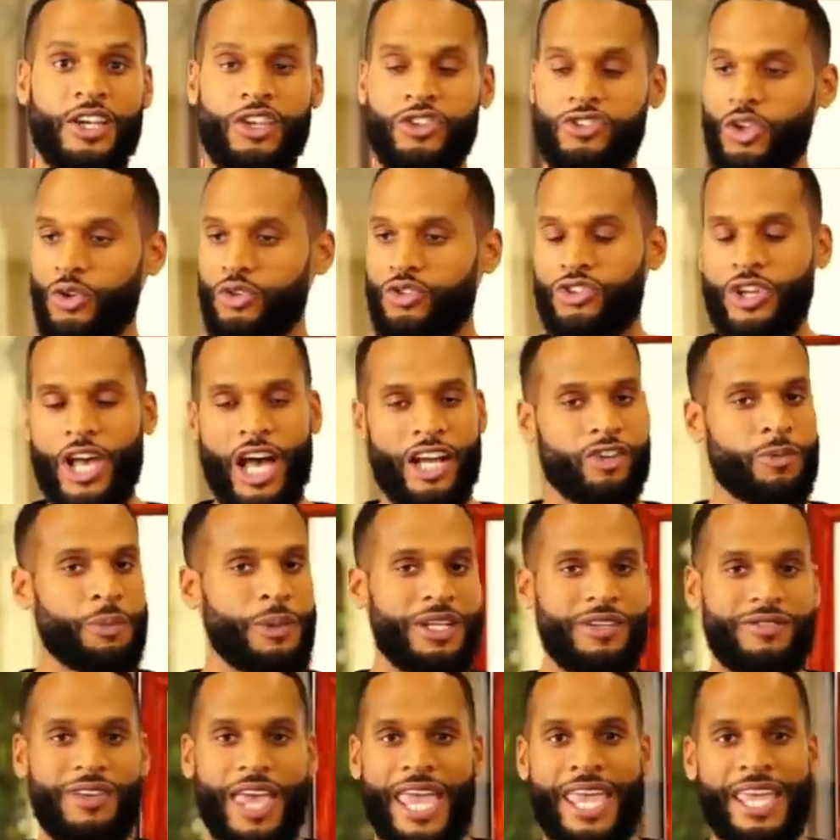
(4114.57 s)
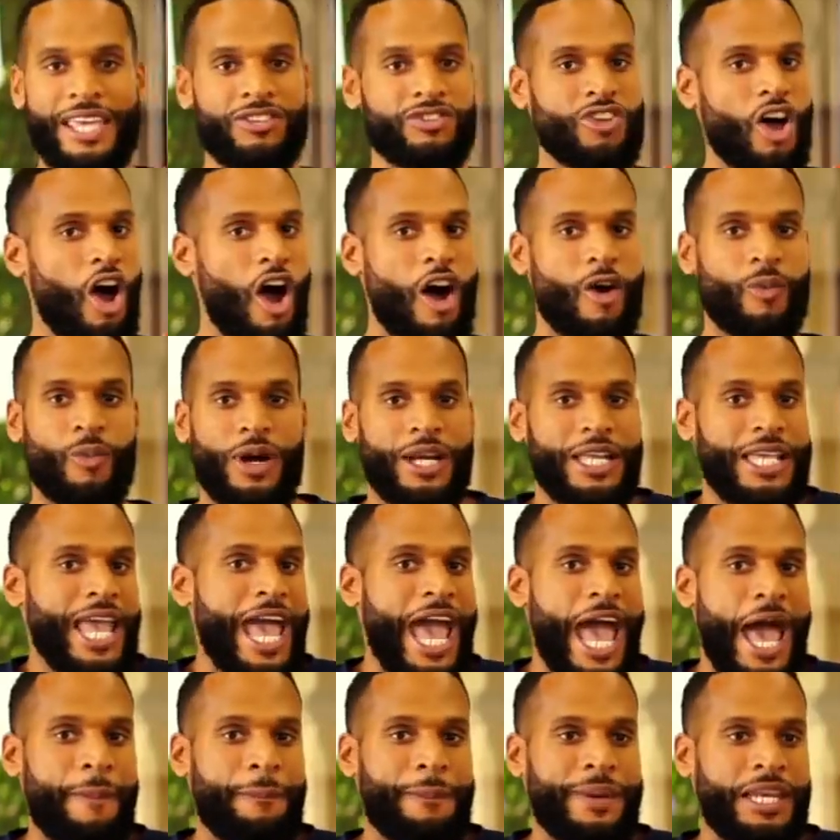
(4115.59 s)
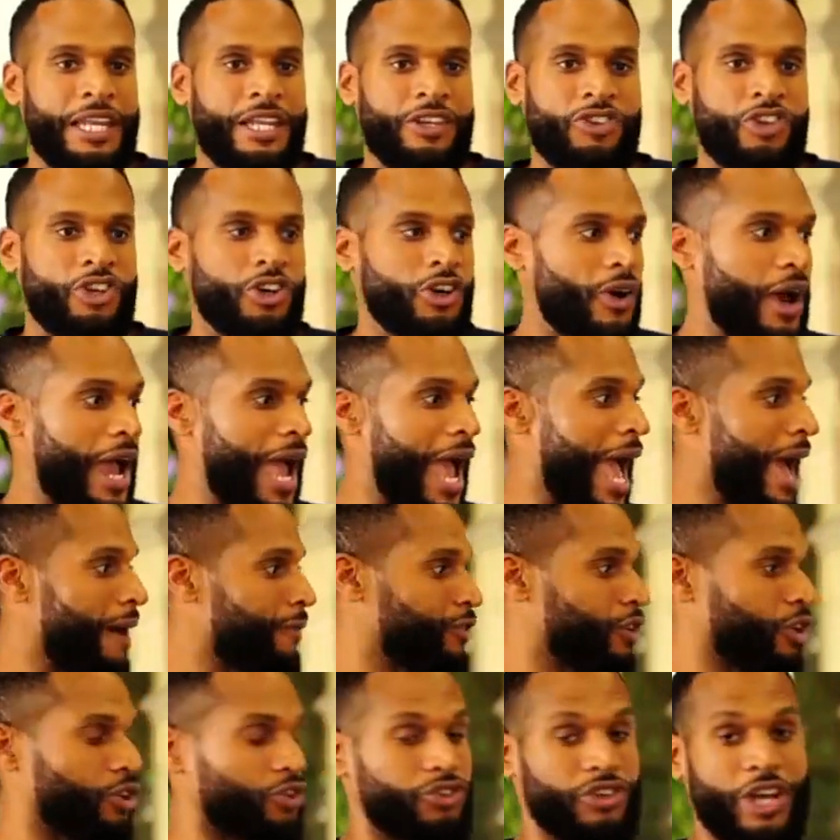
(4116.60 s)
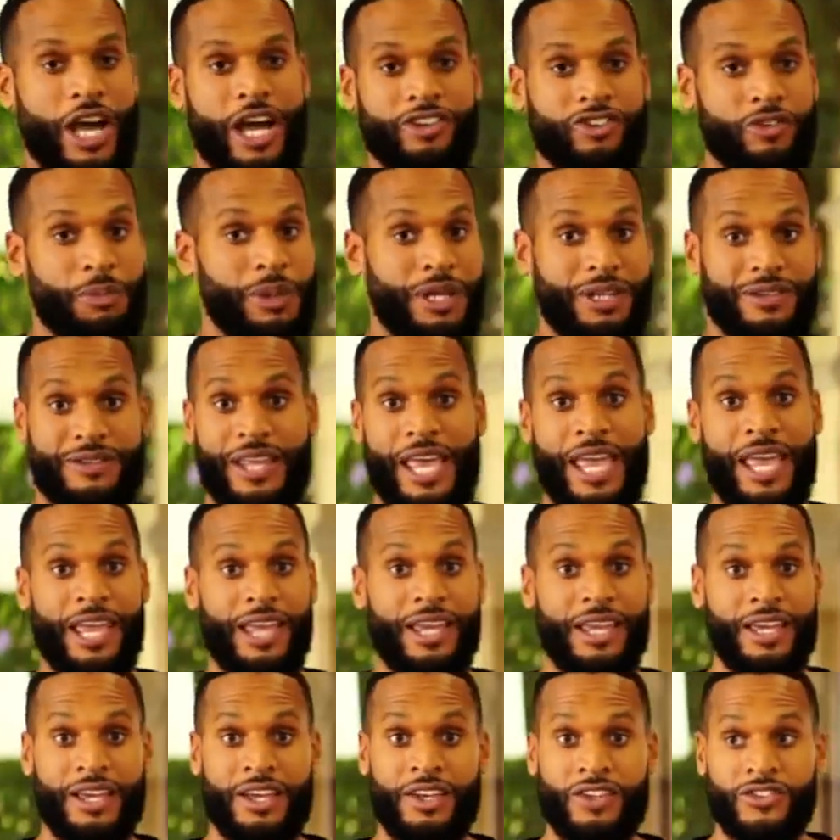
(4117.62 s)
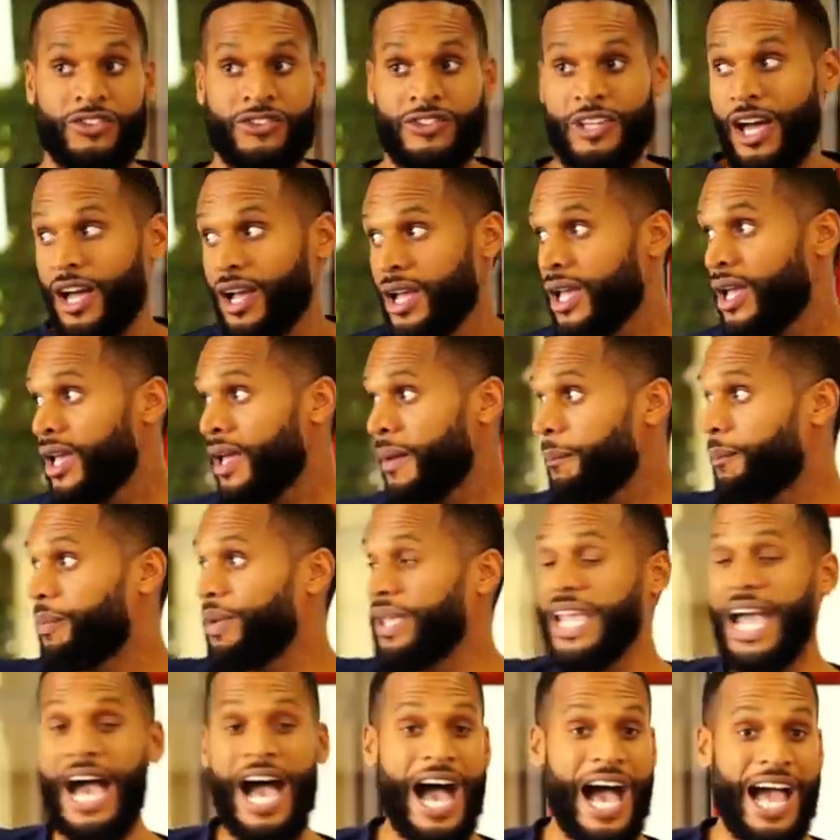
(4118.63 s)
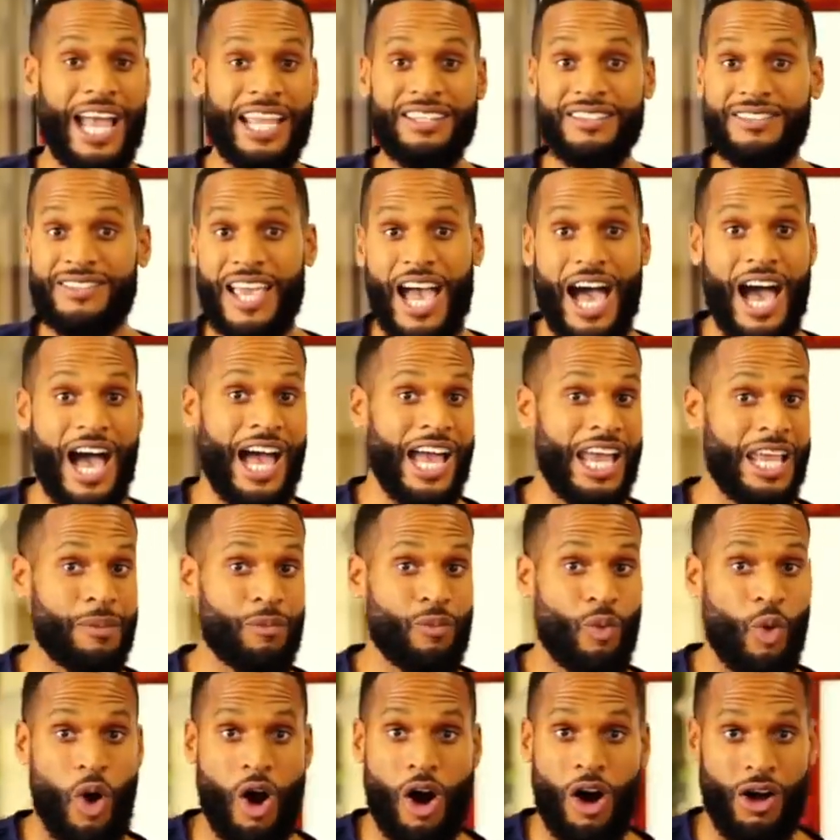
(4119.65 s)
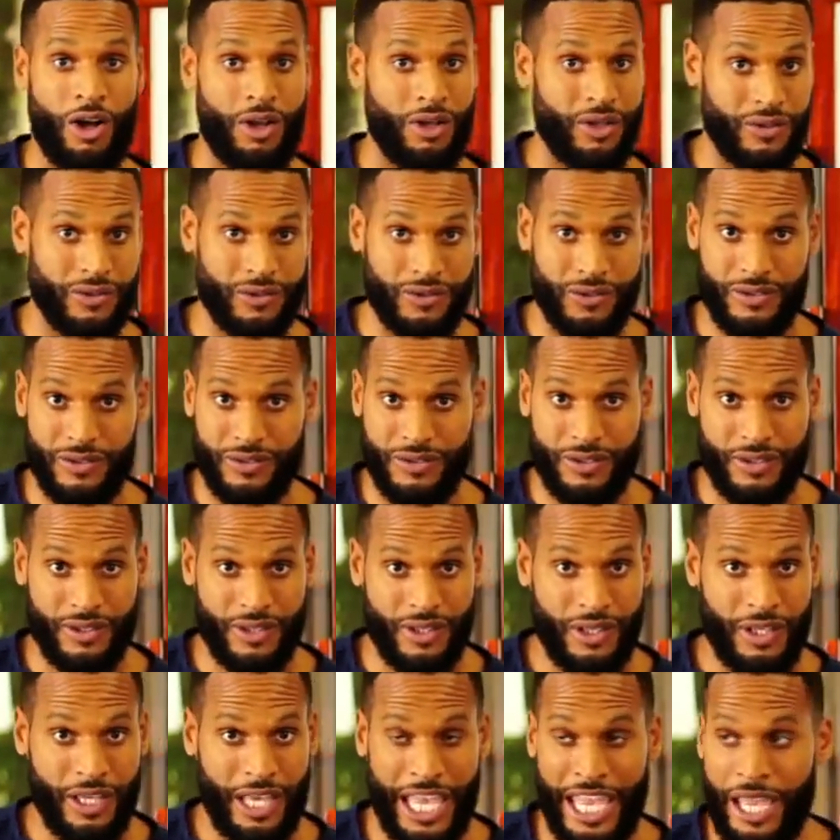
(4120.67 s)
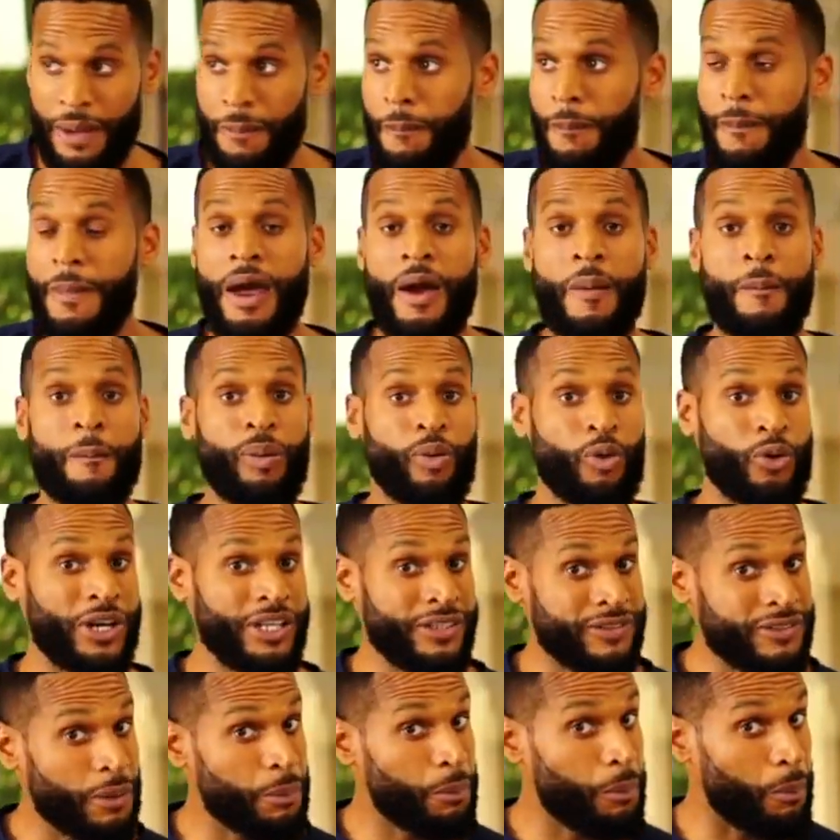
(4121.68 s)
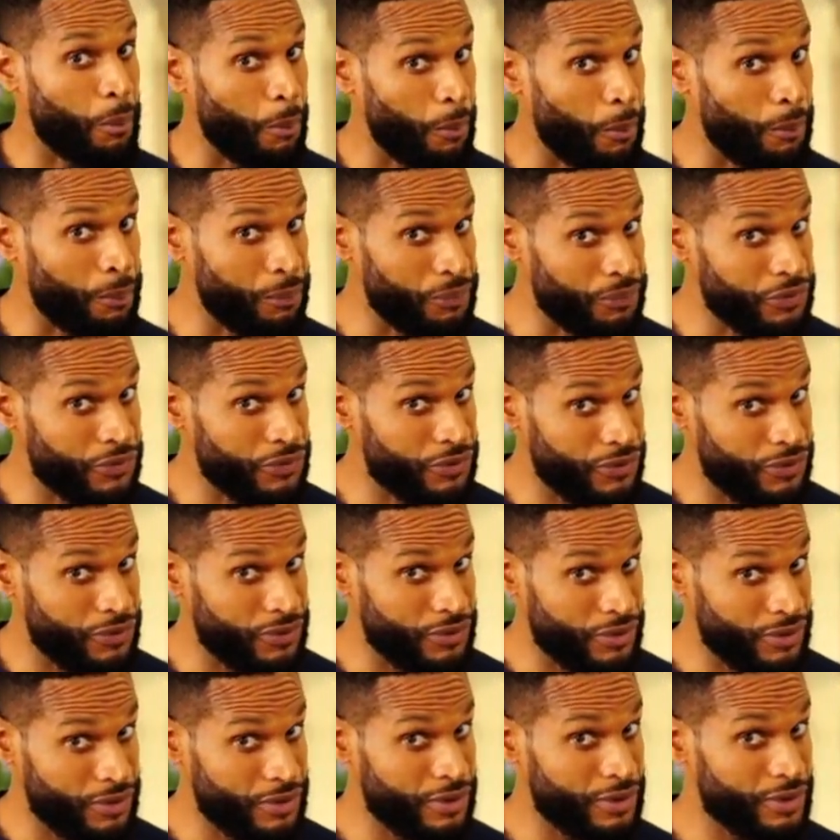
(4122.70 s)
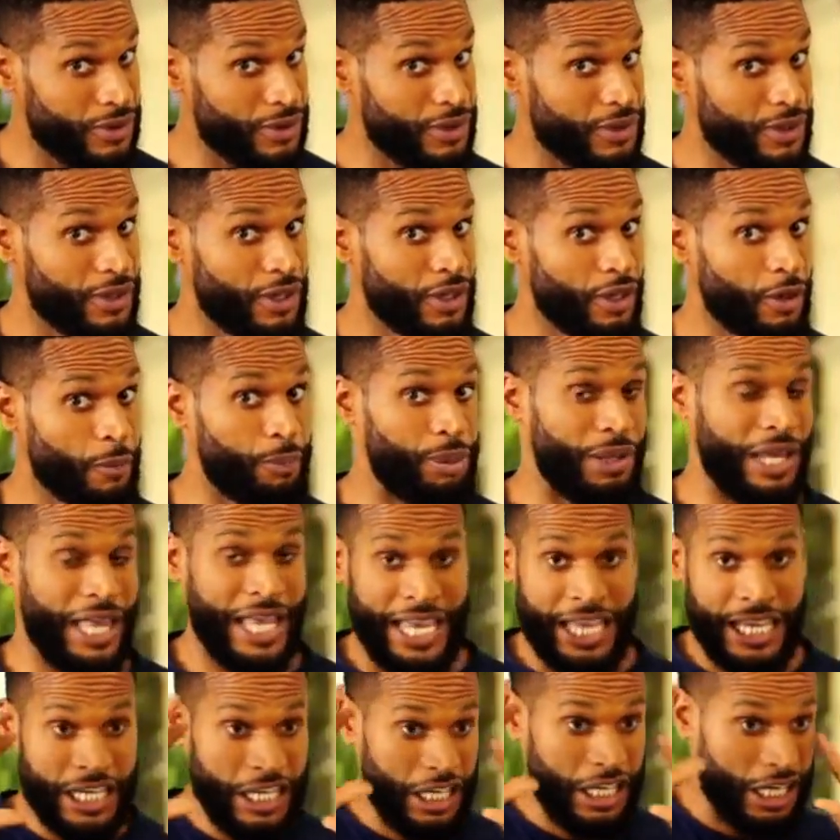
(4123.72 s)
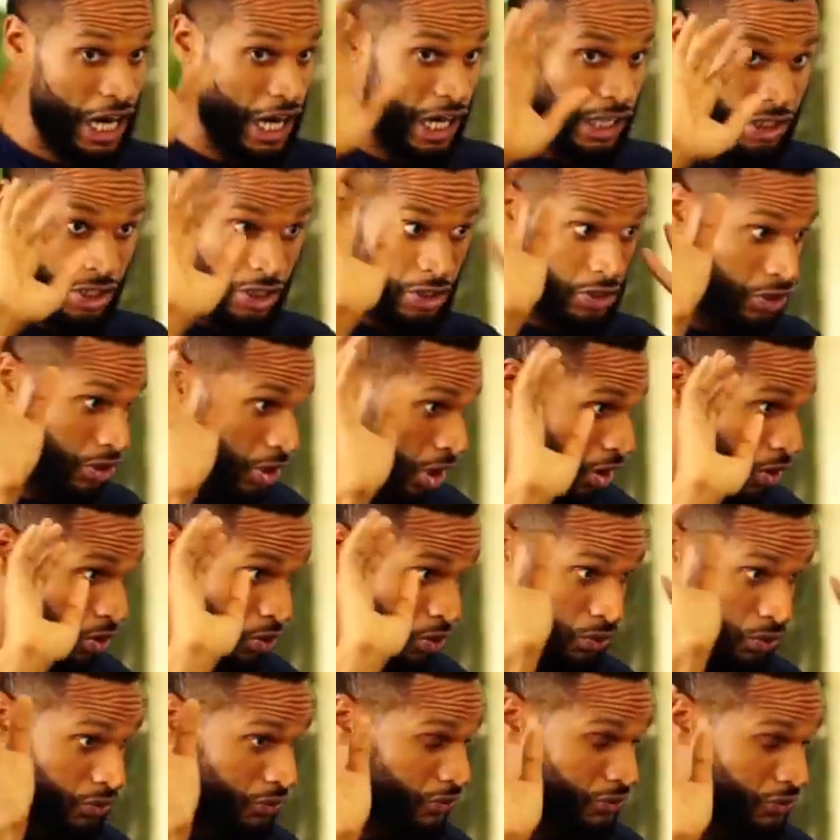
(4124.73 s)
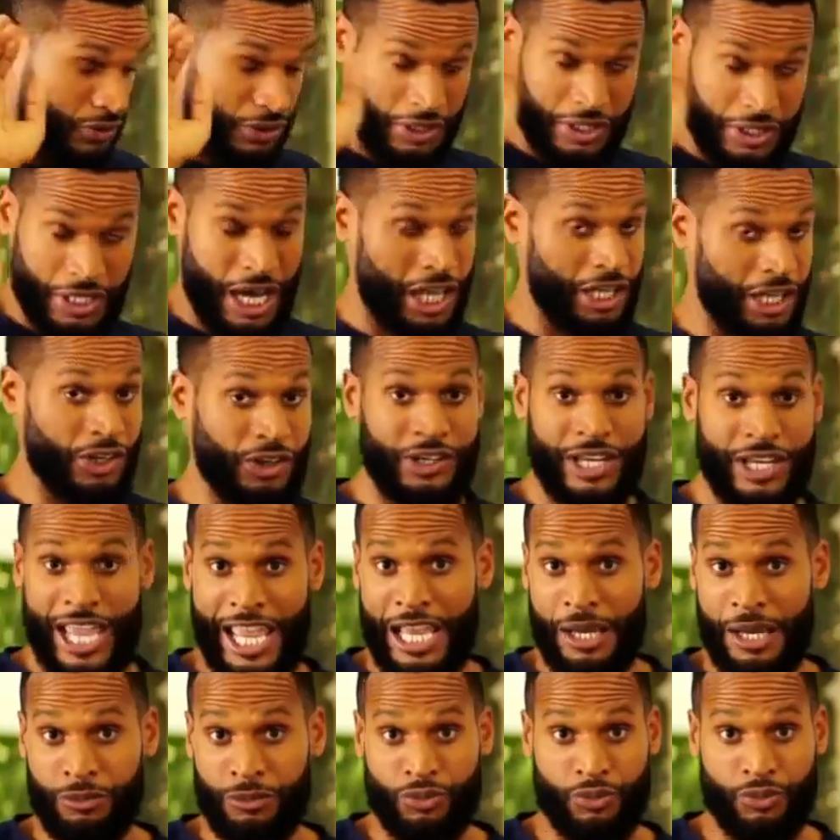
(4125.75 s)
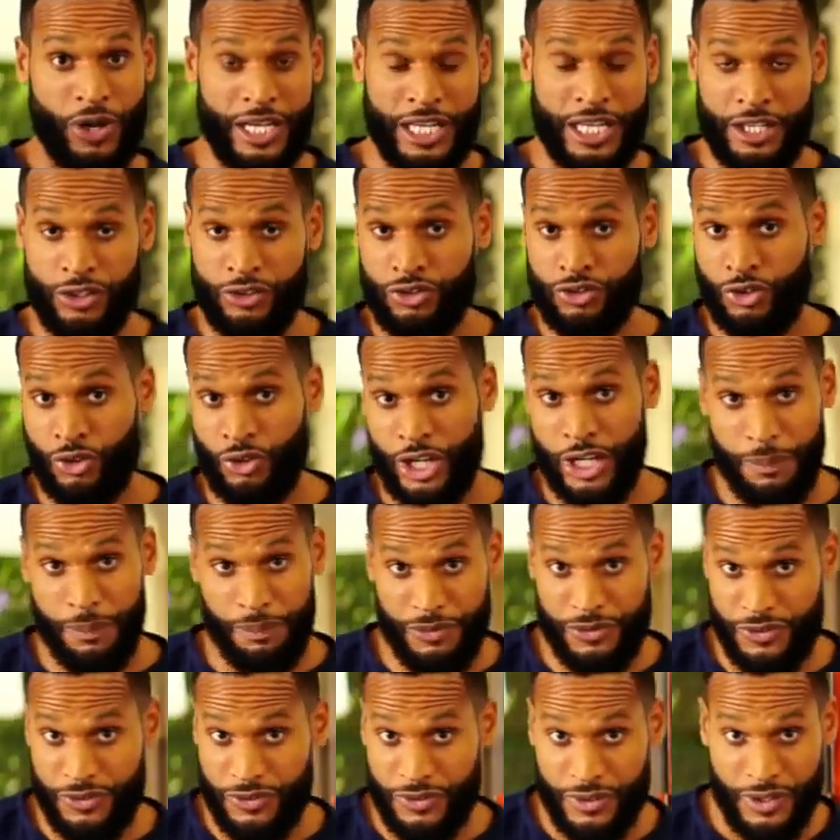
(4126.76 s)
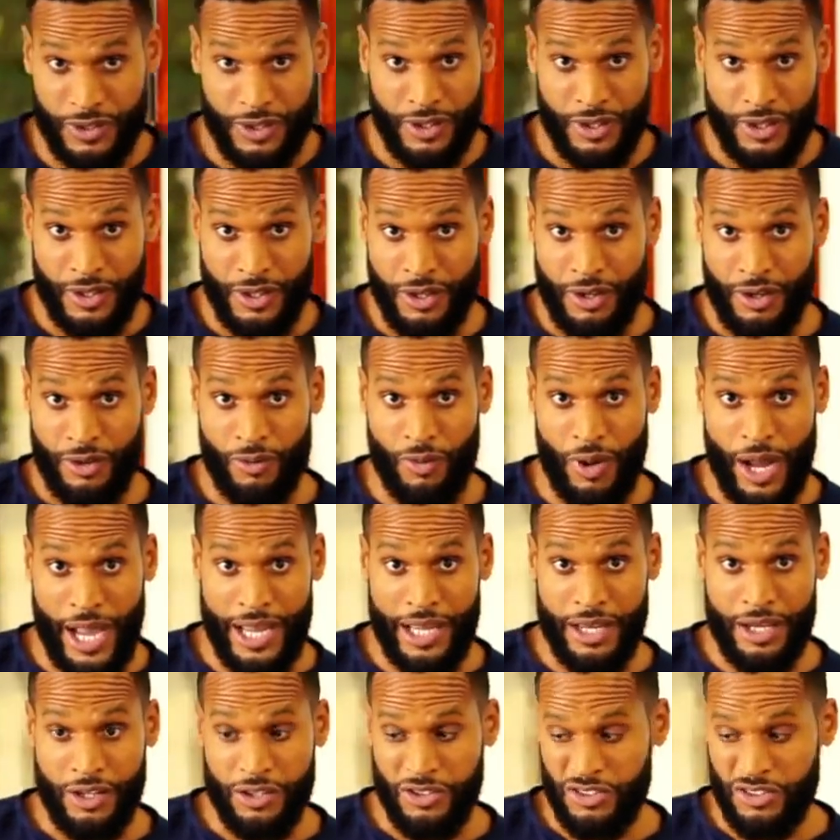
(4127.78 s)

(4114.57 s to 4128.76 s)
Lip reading: So judgment day has already happened, and you're after judgment day, stuck behind time walls, in prisms, playing color codes and color games, running scripts, right?